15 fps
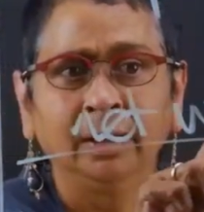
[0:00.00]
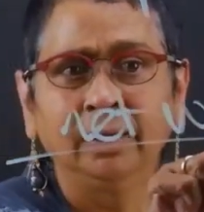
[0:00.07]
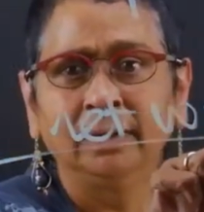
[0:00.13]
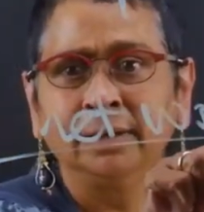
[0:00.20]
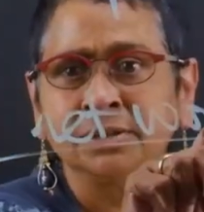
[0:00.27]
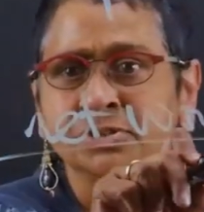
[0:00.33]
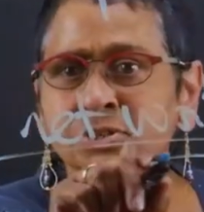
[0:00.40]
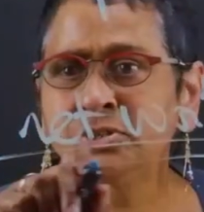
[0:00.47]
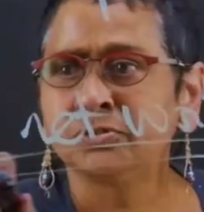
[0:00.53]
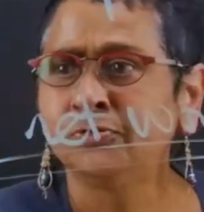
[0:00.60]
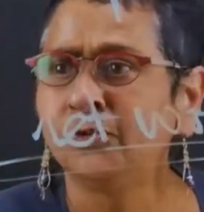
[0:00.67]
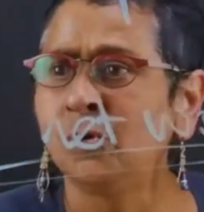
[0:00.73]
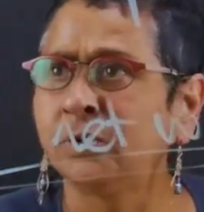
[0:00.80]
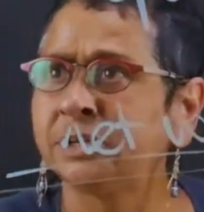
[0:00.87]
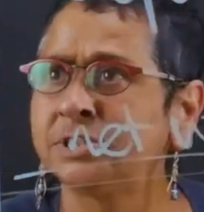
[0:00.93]
Let's just
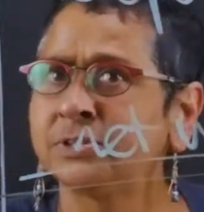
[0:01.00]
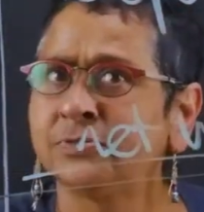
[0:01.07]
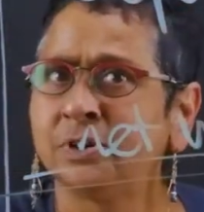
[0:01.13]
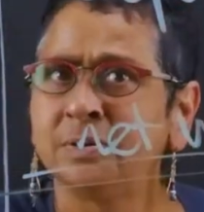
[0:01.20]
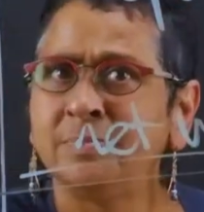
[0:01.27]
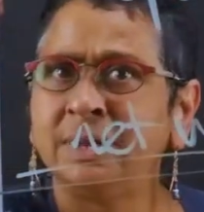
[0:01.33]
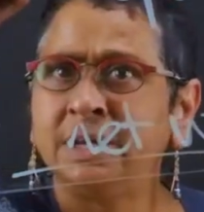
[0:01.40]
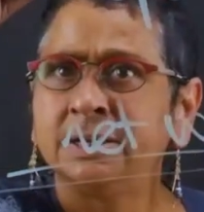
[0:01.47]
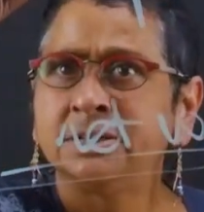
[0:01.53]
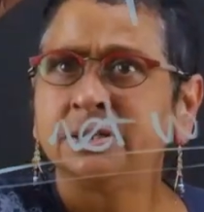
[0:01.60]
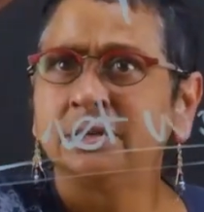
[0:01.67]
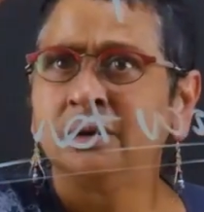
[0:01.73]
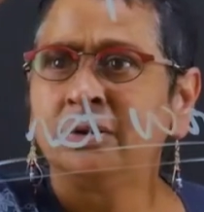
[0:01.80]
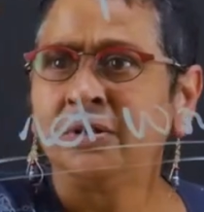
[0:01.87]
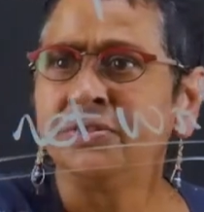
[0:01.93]
focus for a minute
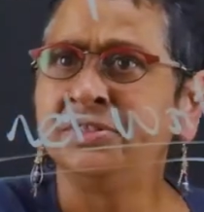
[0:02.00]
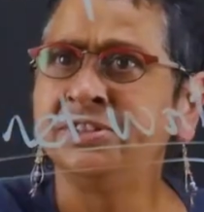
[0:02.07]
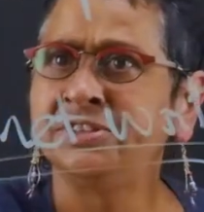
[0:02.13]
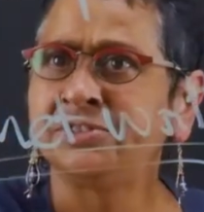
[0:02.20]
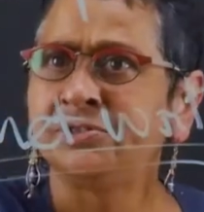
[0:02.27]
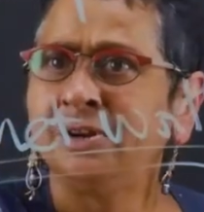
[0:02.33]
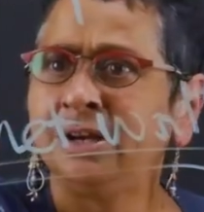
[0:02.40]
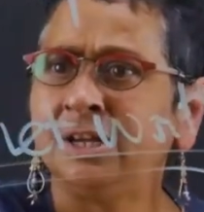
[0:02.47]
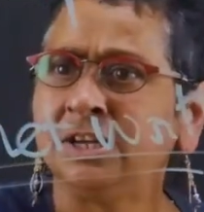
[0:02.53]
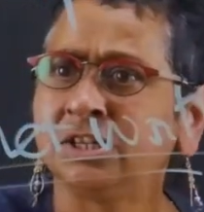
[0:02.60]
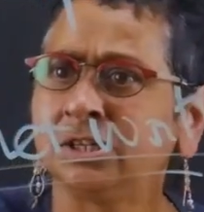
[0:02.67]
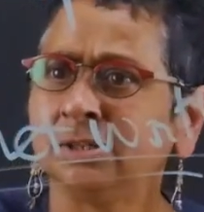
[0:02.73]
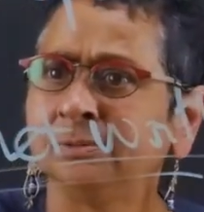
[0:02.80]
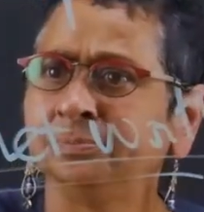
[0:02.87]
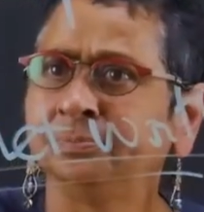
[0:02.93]
on this
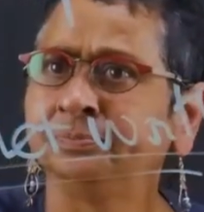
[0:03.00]
relation.